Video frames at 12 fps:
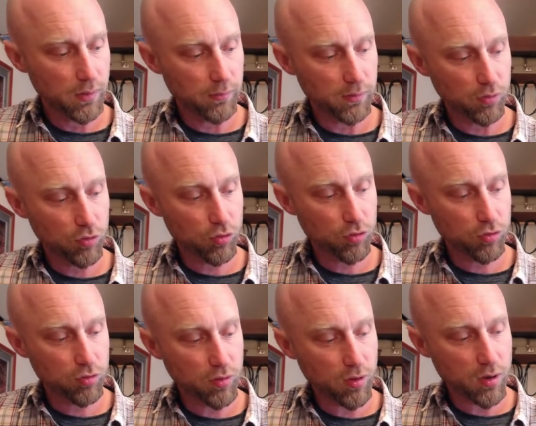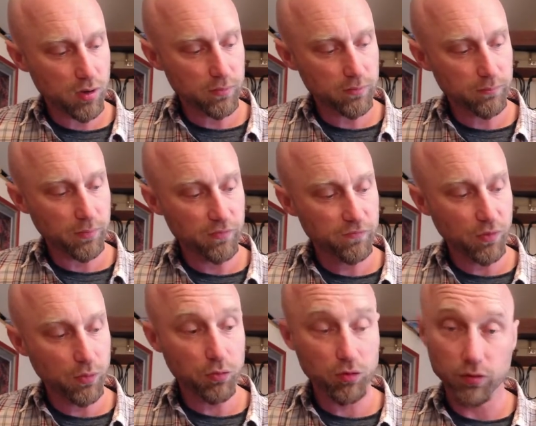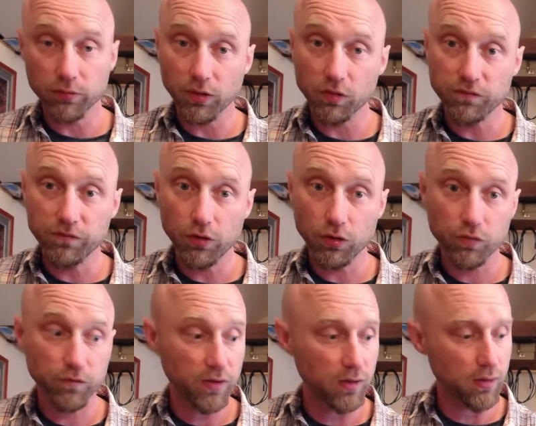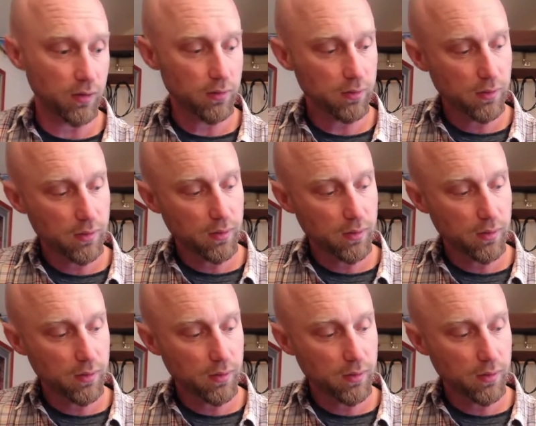I'm going to start by focusing on this 1st finger,